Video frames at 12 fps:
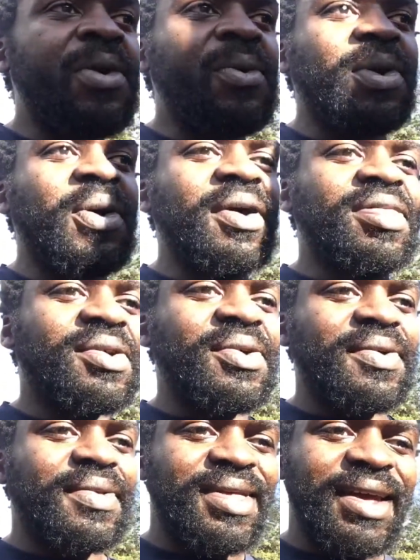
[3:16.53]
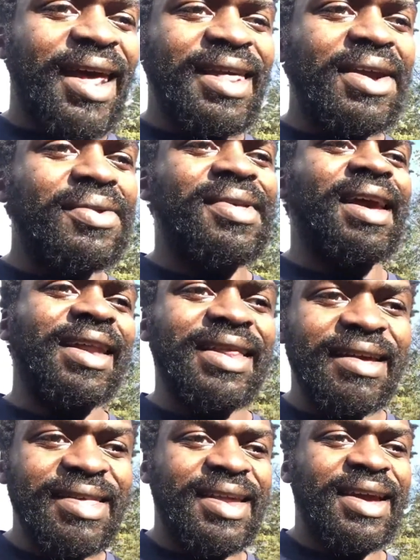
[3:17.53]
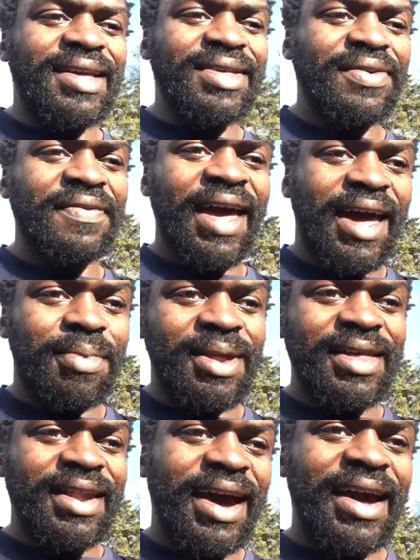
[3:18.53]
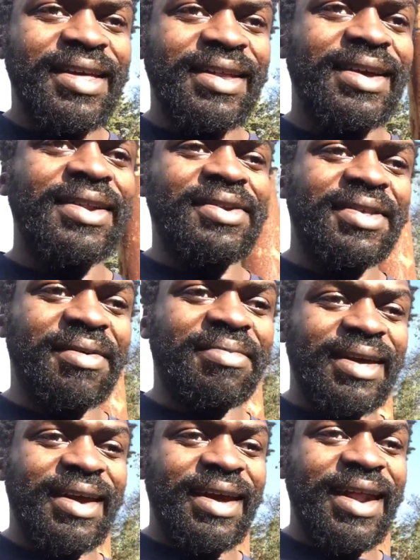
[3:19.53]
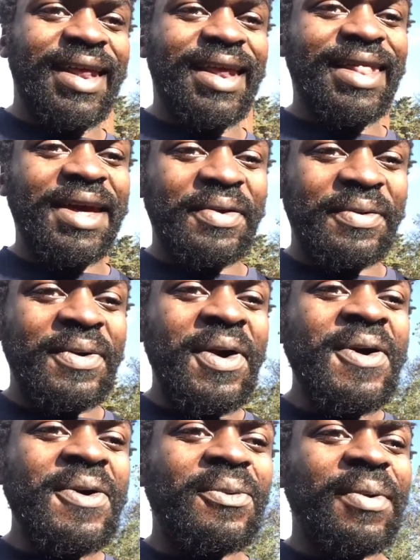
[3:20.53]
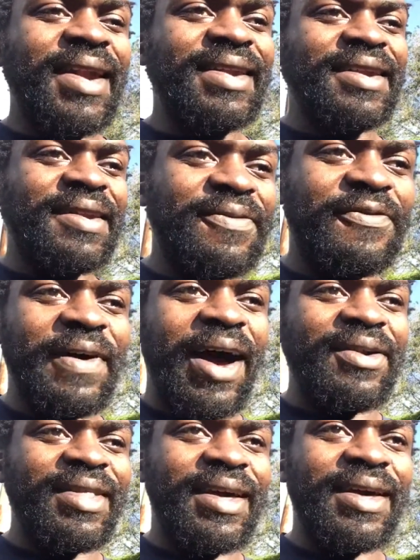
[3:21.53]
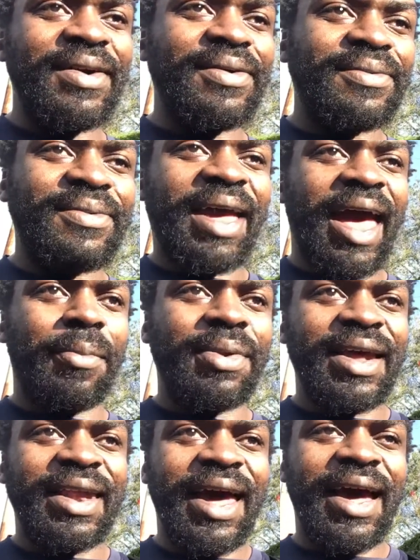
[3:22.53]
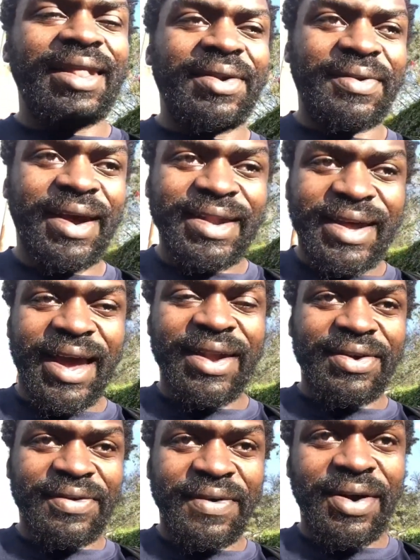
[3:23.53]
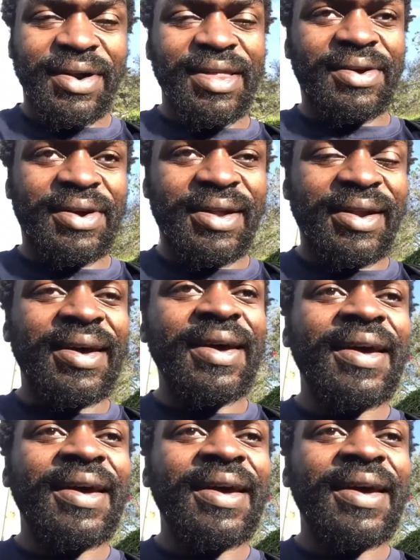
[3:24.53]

we're going through, I think it was like listings of cabins in Iceland or something, and they went and found the cabin that had the right kind of, uh, what's it called,